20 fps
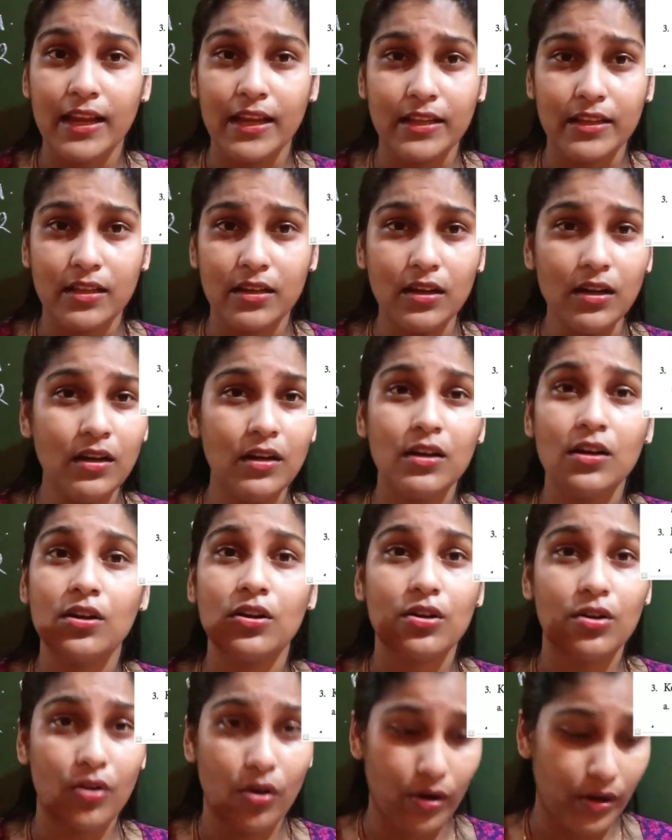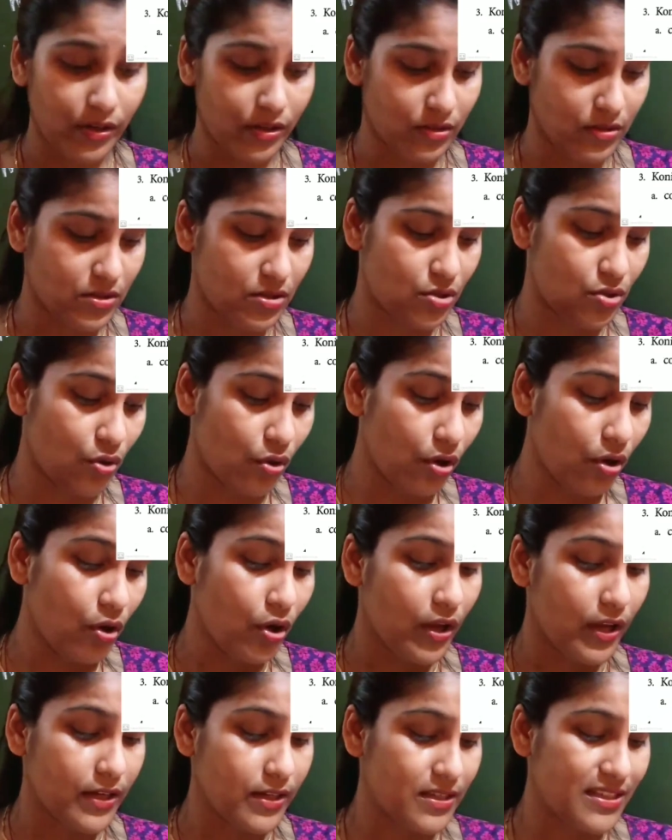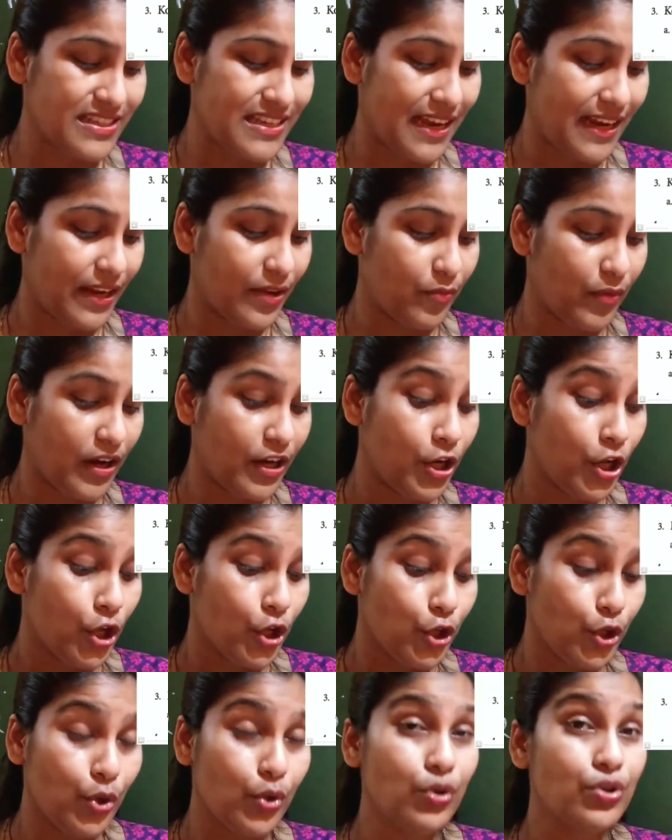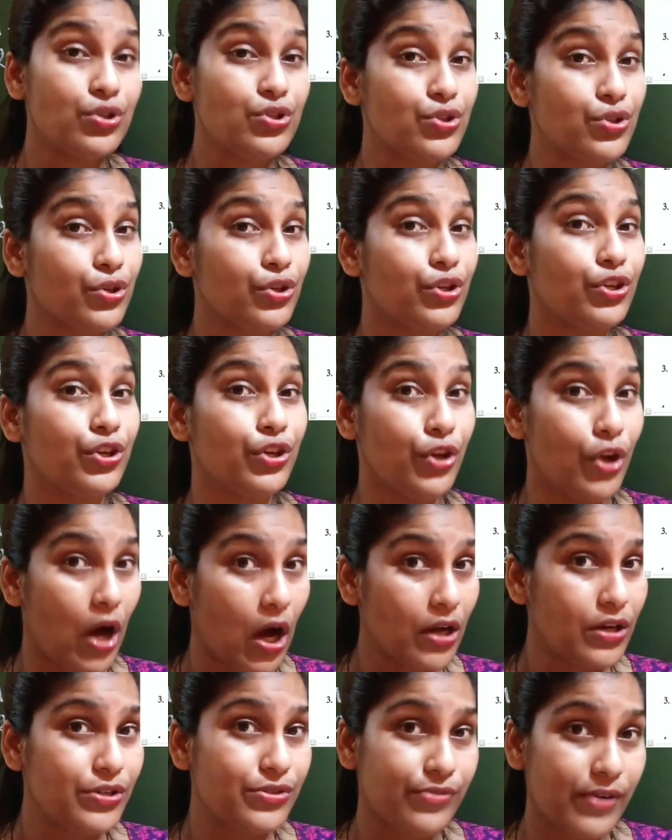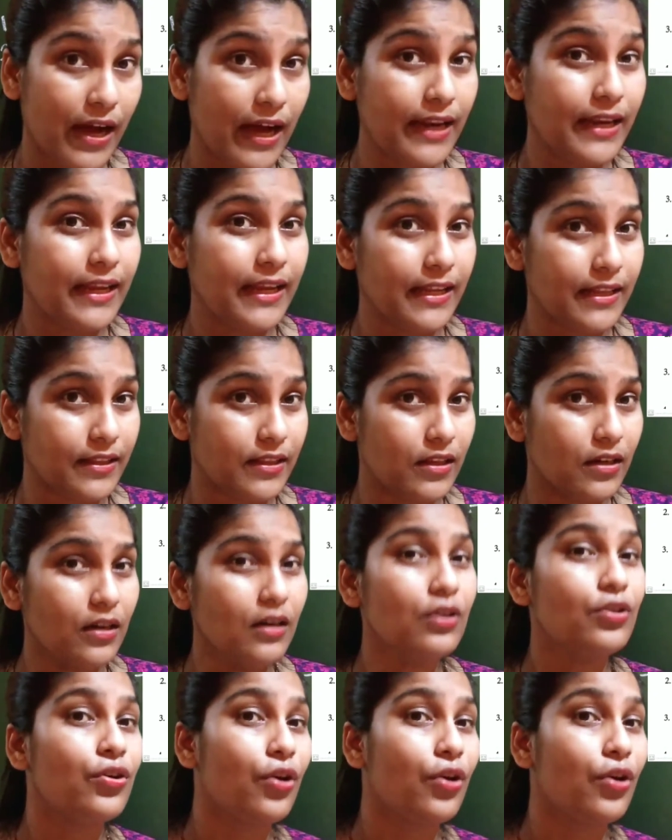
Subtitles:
in the corridors. So it is telling what? You should not run in the